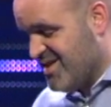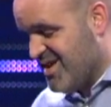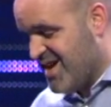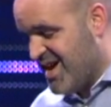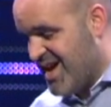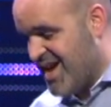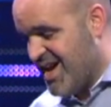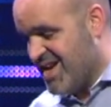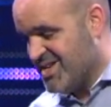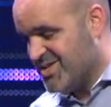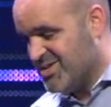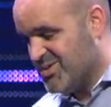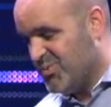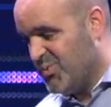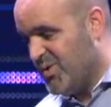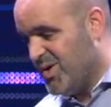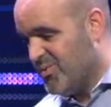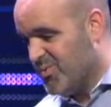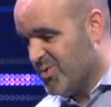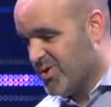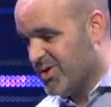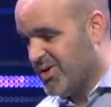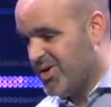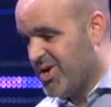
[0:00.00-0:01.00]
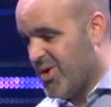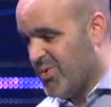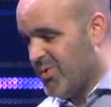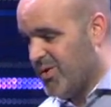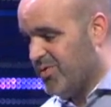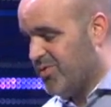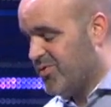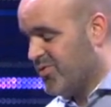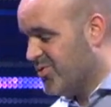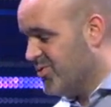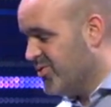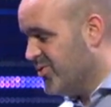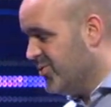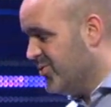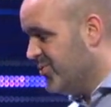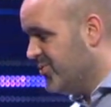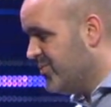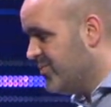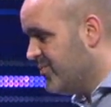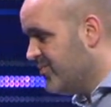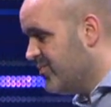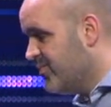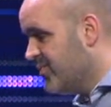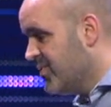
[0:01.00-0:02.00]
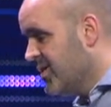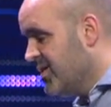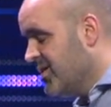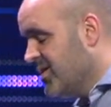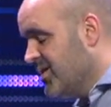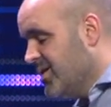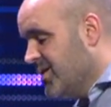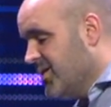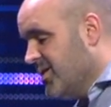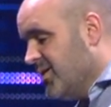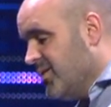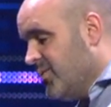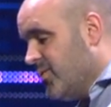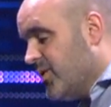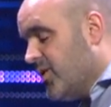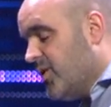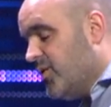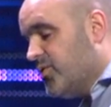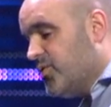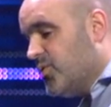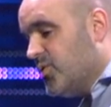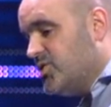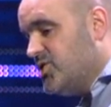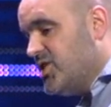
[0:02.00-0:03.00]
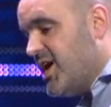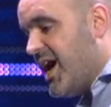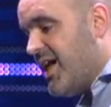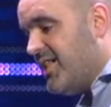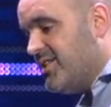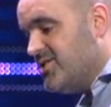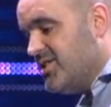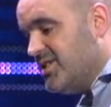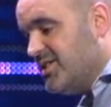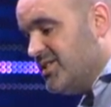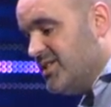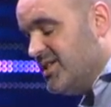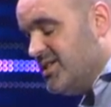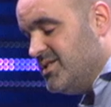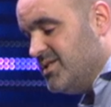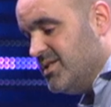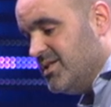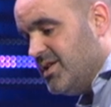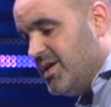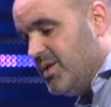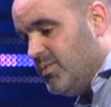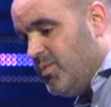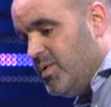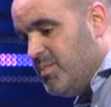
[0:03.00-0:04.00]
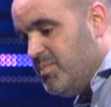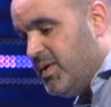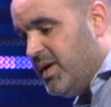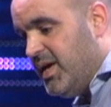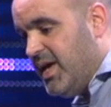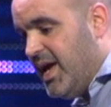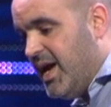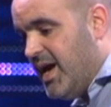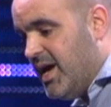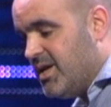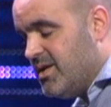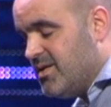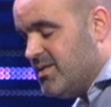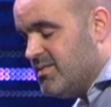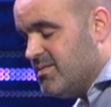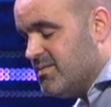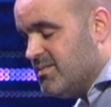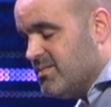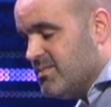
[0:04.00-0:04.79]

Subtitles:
as we were going through a challenging season, and we began